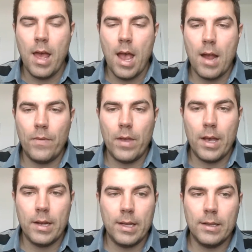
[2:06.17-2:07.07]
And
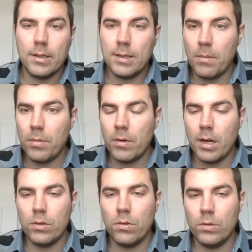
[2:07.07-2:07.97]
then in December, I
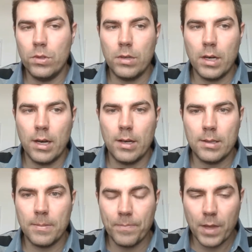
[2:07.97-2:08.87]
told you guys,
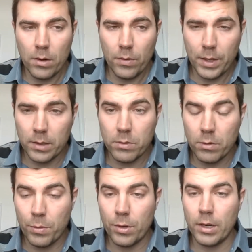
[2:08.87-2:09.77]
I don't think there's a
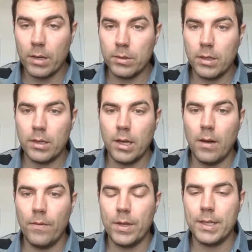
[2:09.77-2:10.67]
report out there
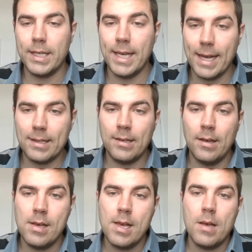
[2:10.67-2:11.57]
of this yet,
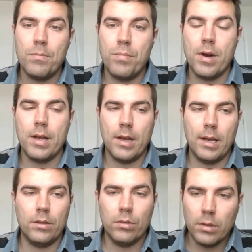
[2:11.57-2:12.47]
but I
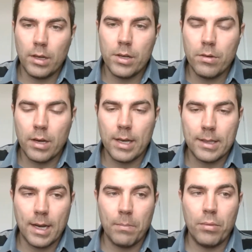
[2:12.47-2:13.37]
told a lot of you guys
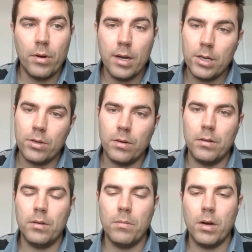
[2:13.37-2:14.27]
that I'm pretty sure
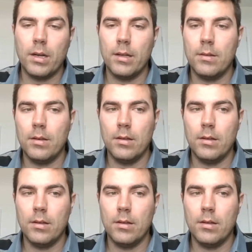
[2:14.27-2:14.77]
the market,